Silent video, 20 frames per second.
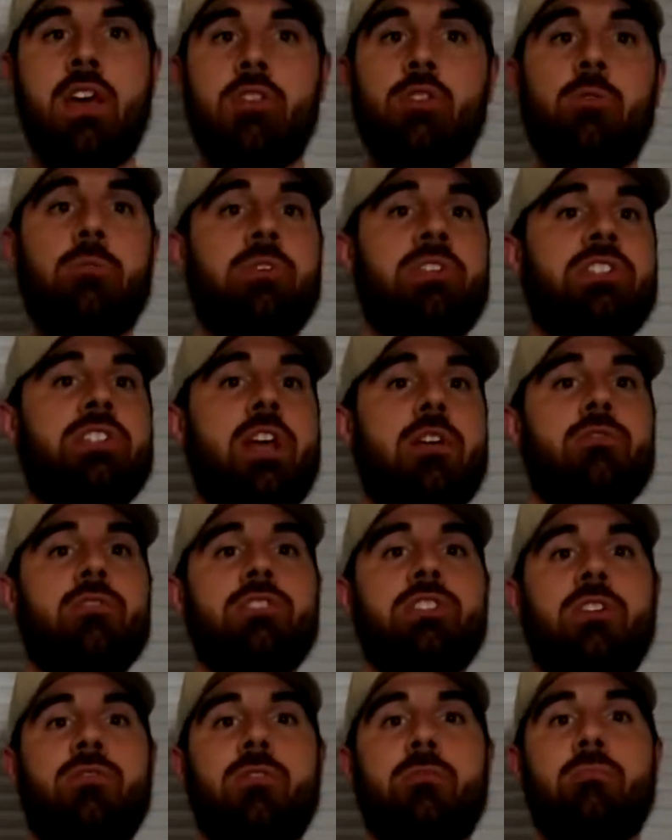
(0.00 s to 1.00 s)
There'll be
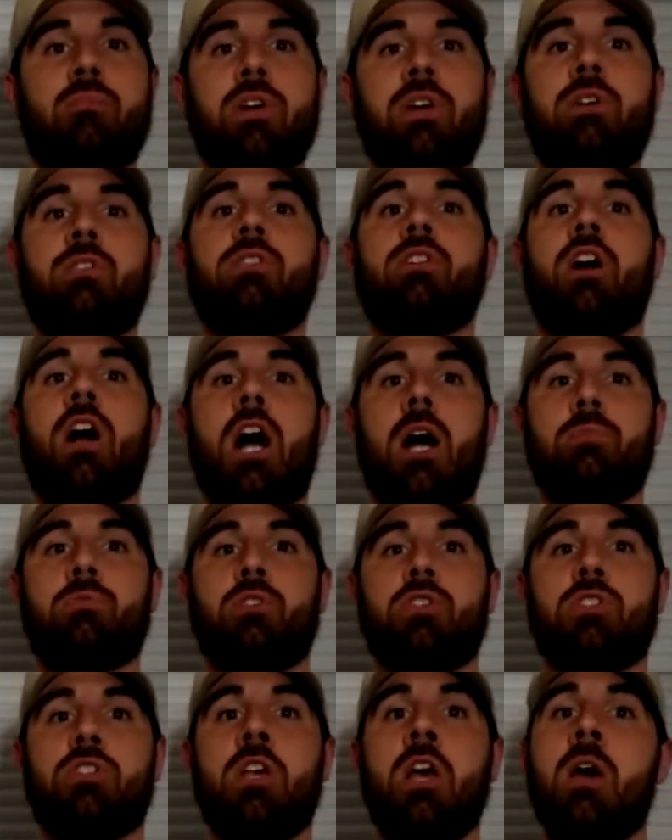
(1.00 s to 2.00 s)
several different pre-order
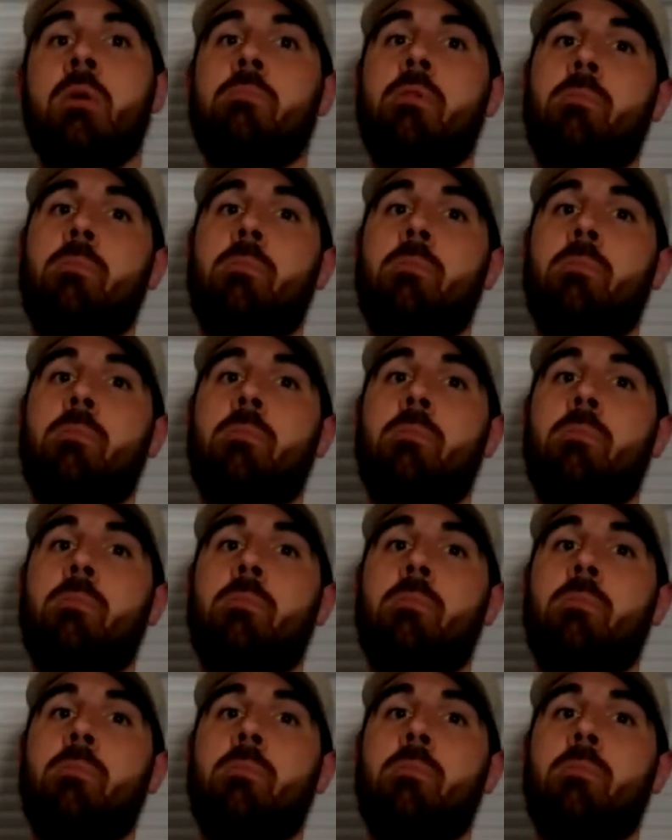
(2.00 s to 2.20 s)
options,